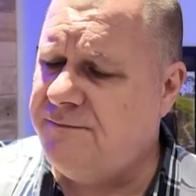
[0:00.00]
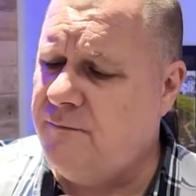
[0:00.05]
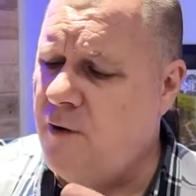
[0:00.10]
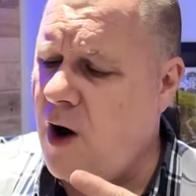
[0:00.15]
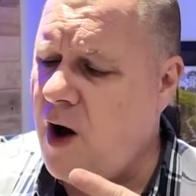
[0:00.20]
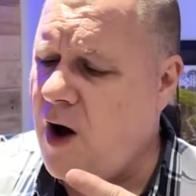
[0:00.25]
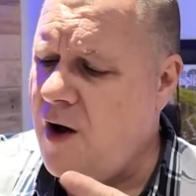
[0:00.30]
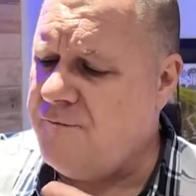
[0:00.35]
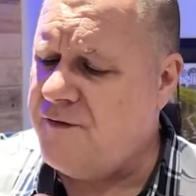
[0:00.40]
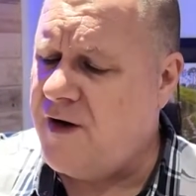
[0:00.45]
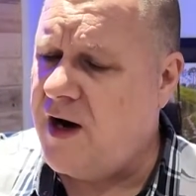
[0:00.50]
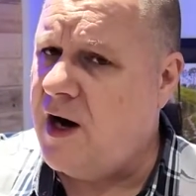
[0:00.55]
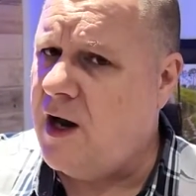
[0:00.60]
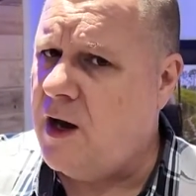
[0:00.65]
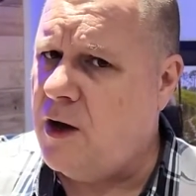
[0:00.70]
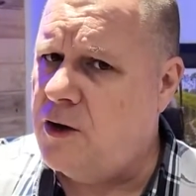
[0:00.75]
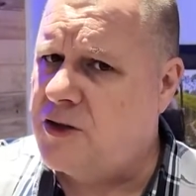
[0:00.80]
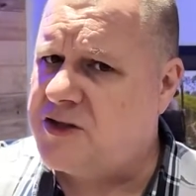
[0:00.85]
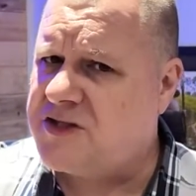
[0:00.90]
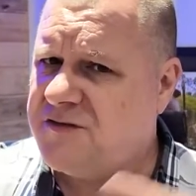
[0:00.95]
rather
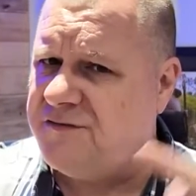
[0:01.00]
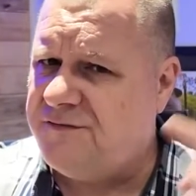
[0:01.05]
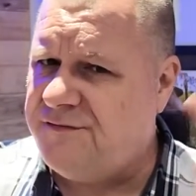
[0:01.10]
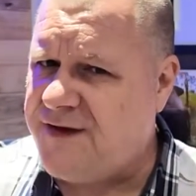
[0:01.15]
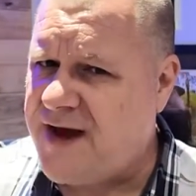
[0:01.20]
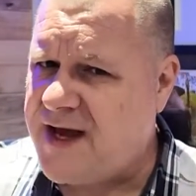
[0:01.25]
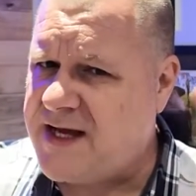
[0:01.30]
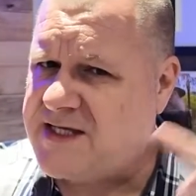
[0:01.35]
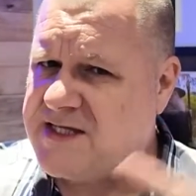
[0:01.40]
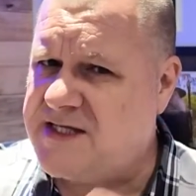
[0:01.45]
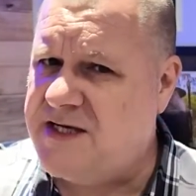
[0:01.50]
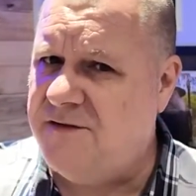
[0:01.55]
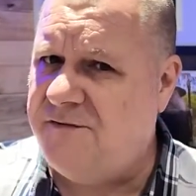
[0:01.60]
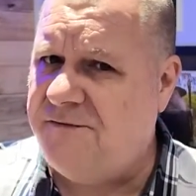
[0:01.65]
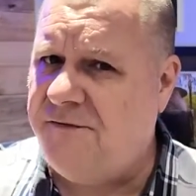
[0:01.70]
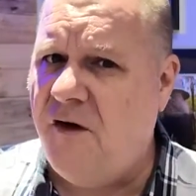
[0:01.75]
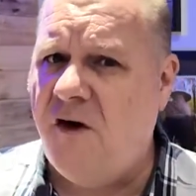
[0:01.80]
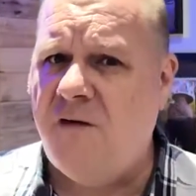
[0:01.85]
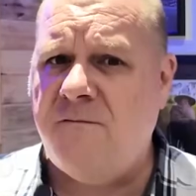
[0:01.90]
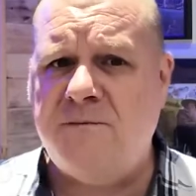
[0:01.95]
large Faxe
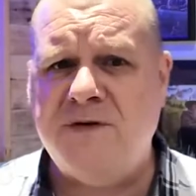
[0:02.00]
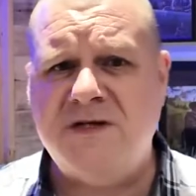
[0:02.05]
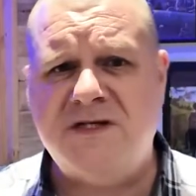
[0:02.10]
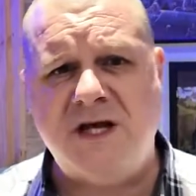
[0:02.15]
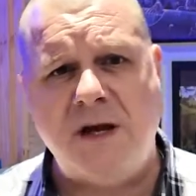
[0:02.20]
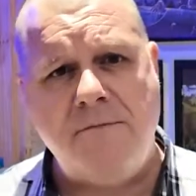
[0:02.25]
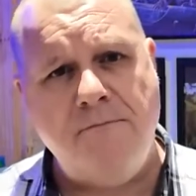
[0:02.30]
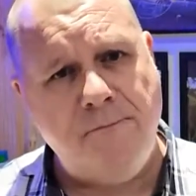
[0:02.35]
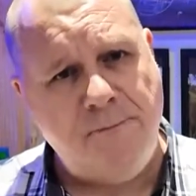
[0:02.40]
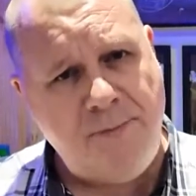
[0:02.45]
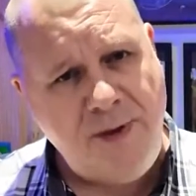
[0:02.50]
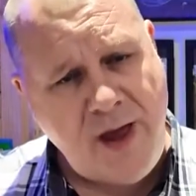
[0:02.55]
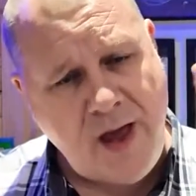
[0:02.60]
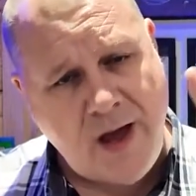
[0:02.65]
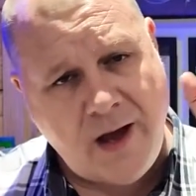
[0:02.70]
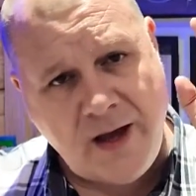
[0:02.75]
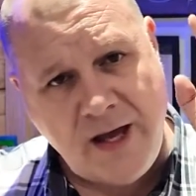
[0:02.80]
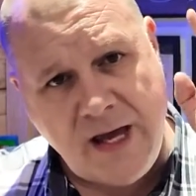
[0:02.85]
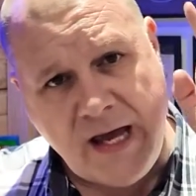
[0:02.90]
5% beer